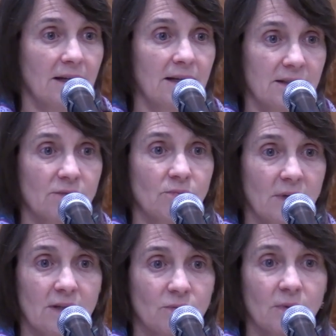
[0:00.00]

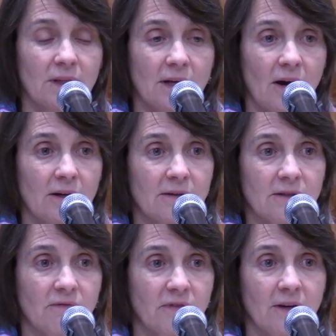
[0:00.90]
it's really hard
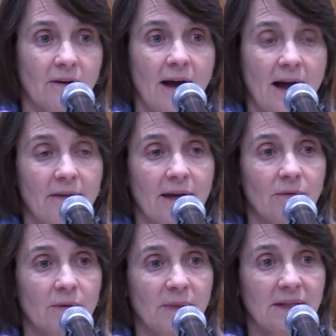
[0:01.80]
to figure out how that
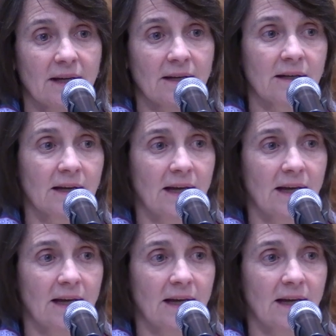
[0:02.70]
would be done.